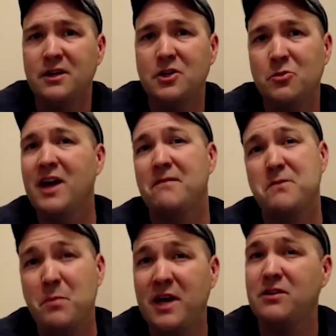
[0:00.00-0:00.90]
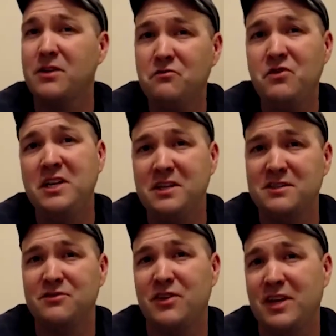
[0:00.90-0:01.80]
you might have to pay the
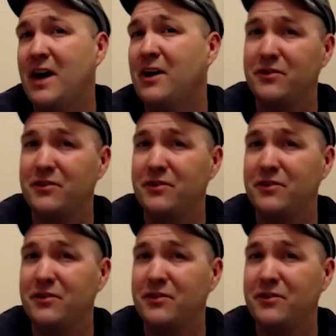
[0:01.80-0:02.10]
convenience fee now.